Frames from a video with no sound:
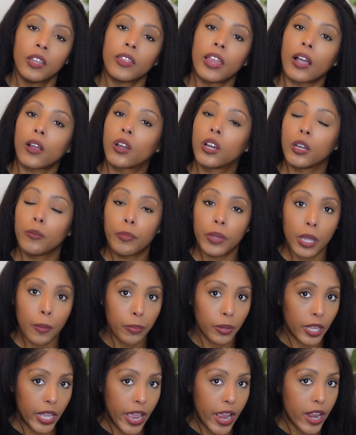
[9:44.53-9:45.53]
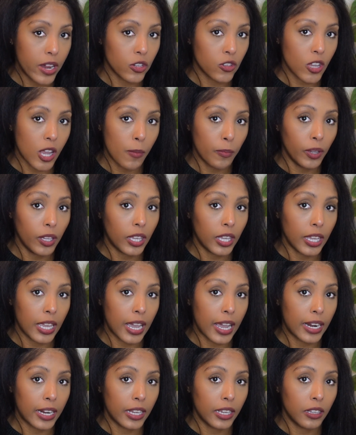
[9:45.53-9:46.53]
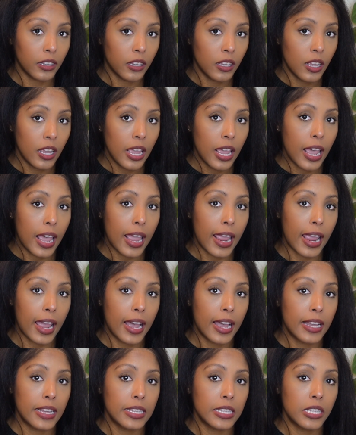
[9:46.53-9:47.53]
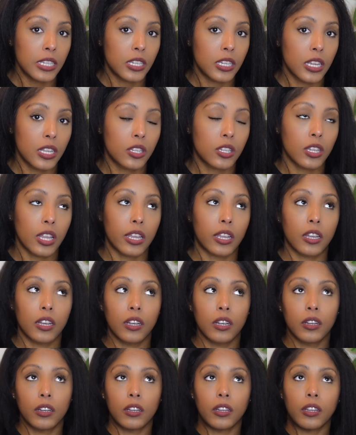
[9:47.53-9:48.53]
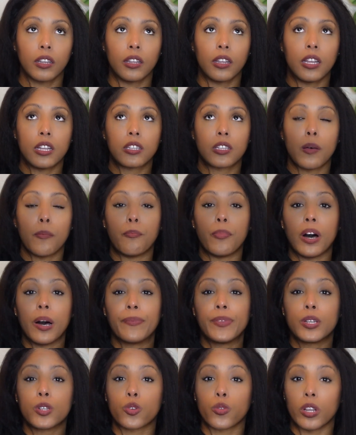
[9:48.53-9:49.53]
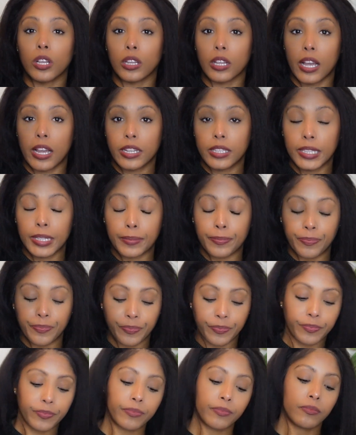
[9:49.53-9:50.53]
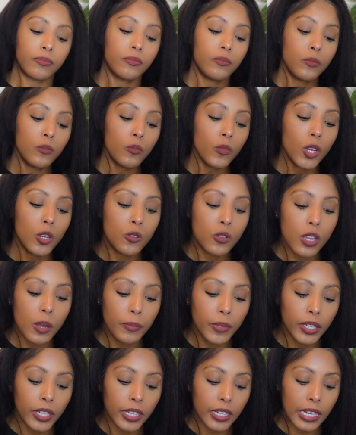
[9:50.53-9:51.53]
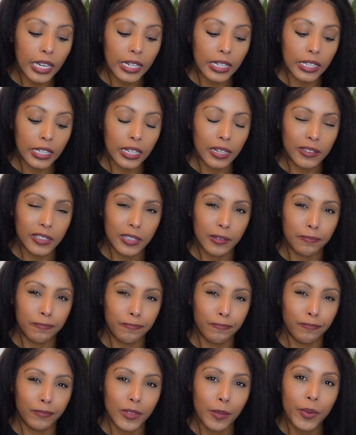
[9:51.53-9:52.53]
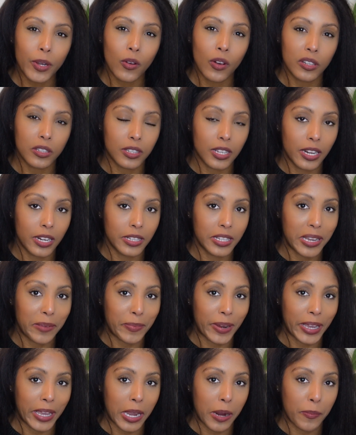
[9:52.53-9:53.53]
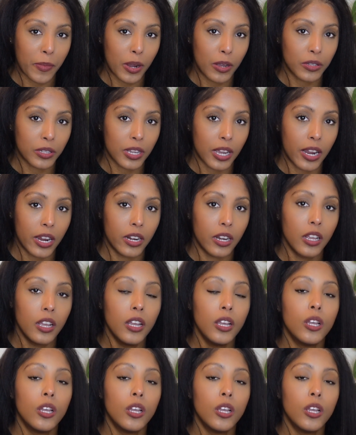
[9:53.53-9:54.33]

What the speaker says: that could be a plane. So I'm looking at it, and it's above the tree lines. So I'm looking at it, and I said, let me go outside and take my camera outside.